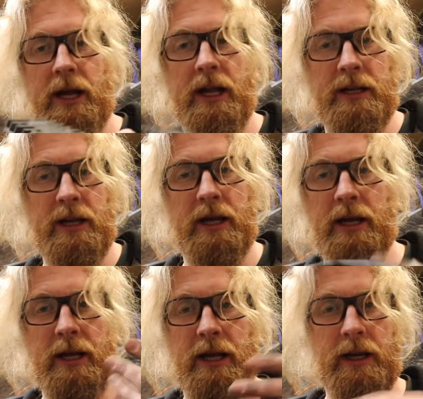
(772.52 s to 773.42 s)
and
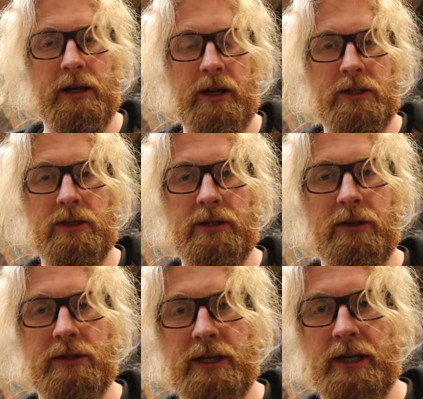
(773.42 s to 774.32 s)
a nuts on the
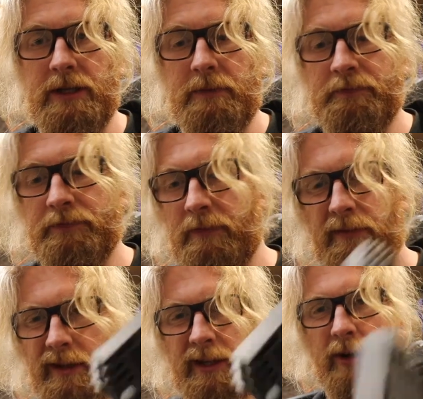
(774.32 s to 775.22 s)
other side, and
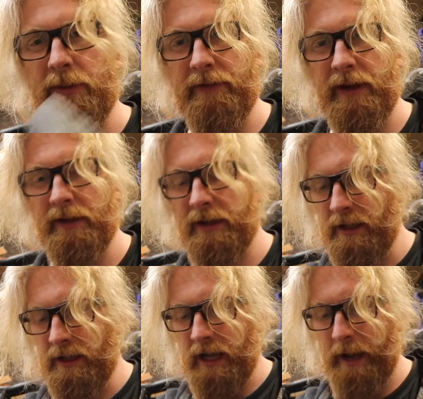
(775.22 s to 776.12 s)
that'll be fine.
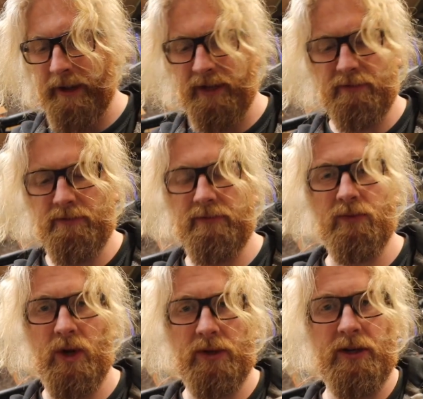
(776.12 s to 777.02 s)
I might
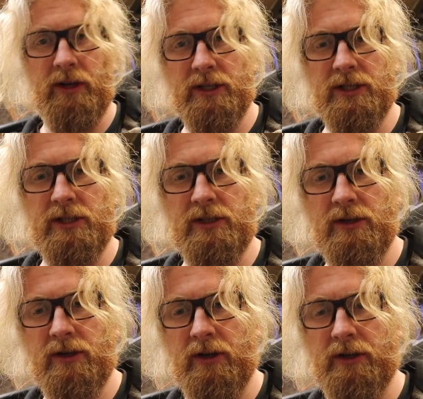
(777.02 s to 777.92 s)
weld the nuts
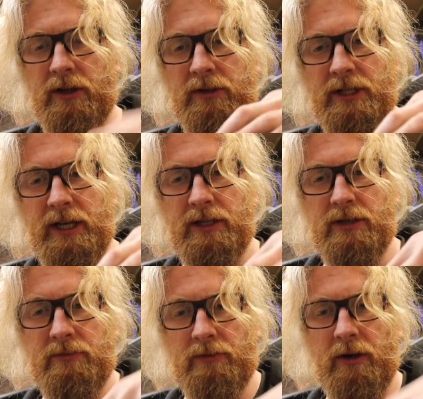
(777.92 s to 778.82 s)
on the other side
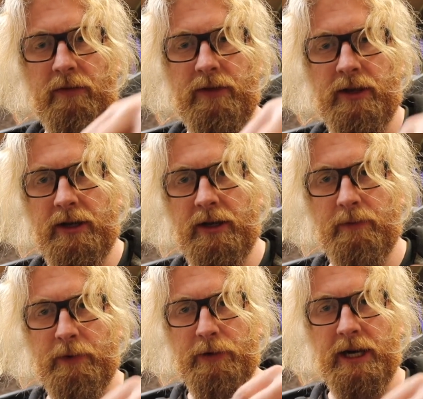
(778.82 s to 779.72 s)
of
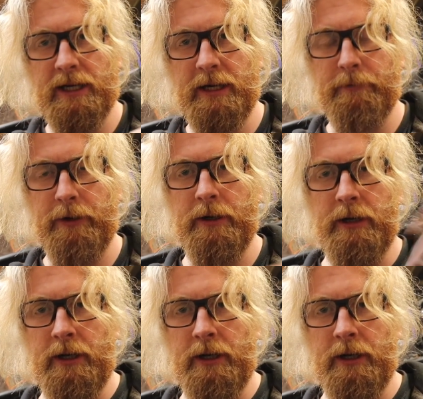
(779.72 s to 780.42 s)
the bracket, but